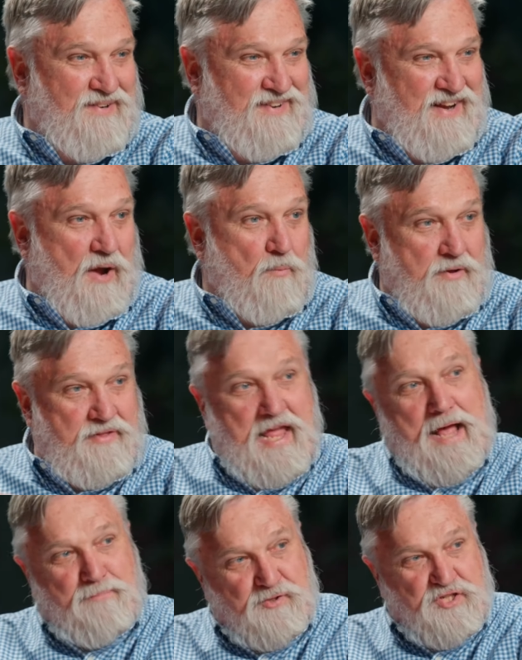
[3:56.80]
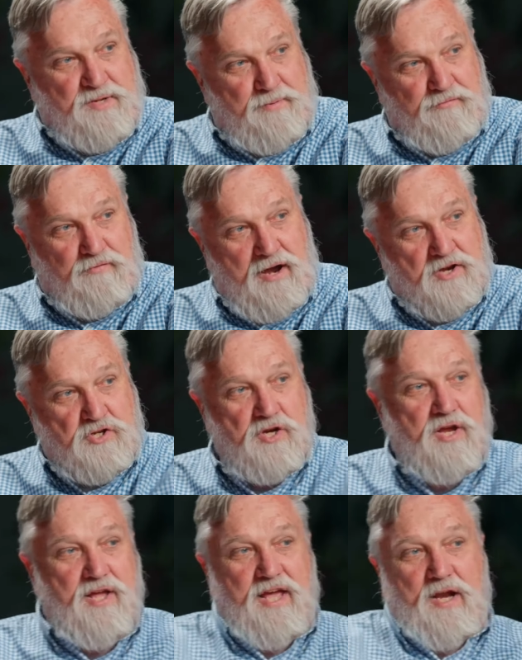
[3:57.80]
I want the apples to be fresh,
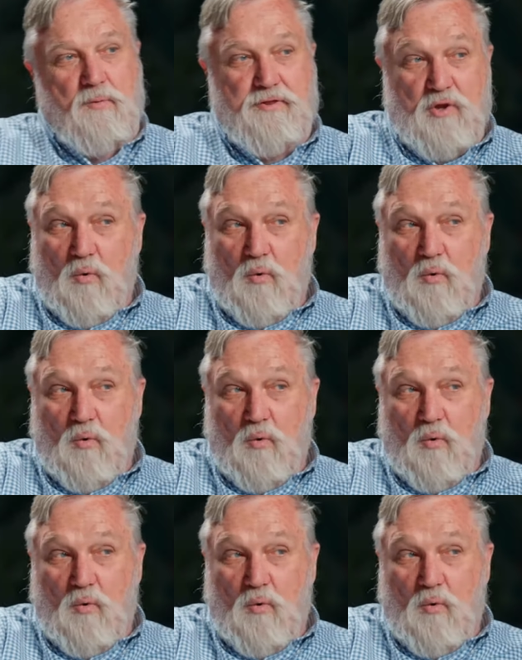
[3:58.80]
and I want